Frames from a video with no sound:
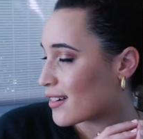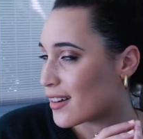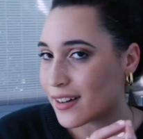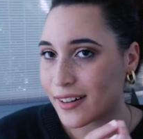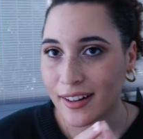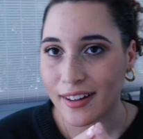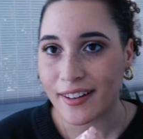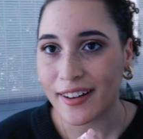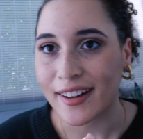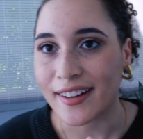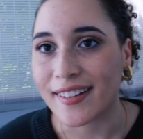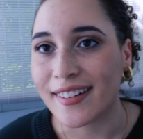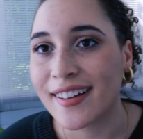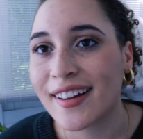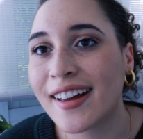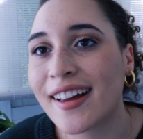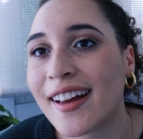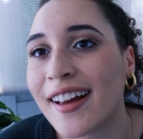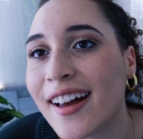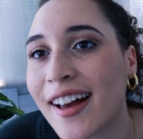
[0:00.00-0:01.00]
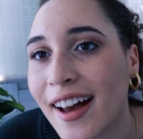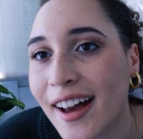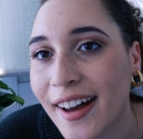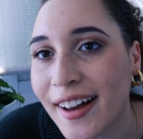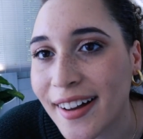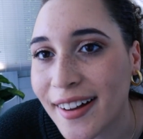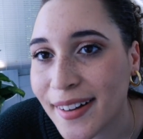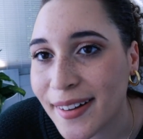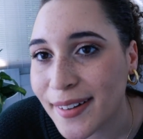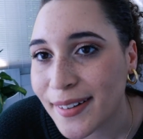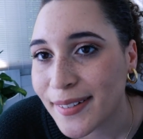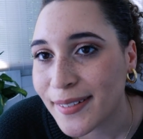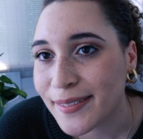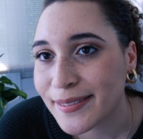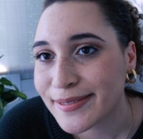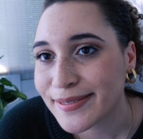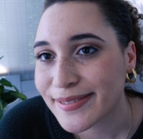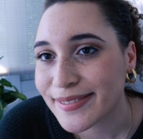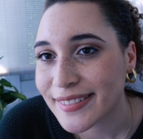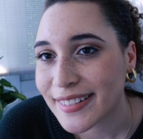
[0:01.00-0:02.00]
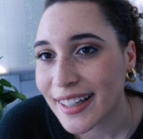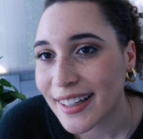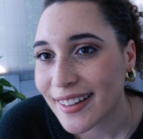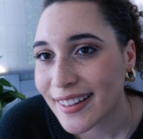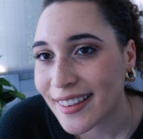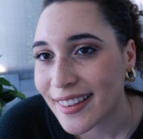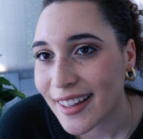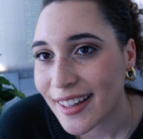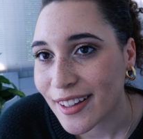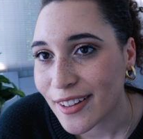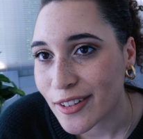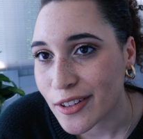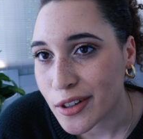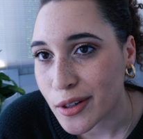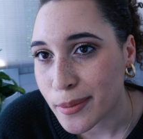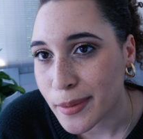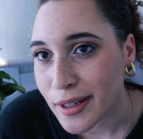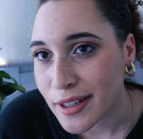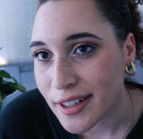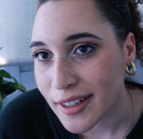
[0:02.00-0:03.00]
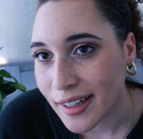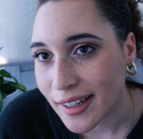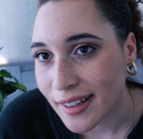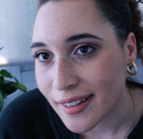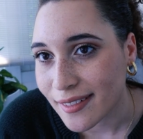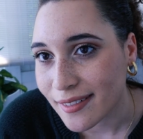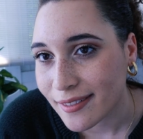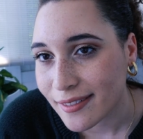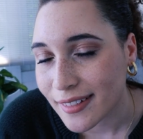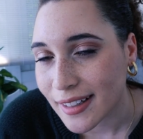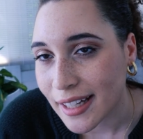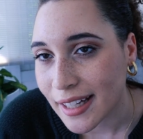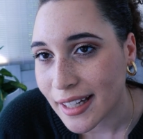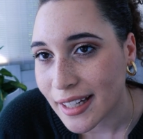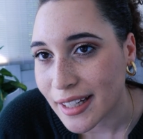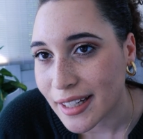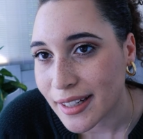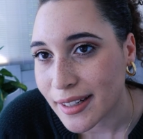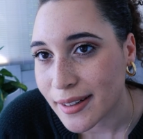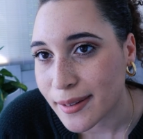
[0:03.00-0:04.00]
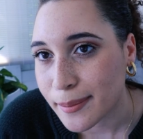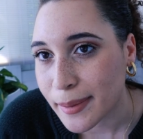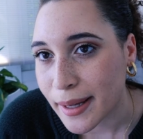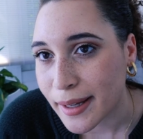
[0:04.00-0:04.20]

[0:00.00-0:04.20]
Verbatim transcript: Okay, great. Um, yeah, thank you so much again, and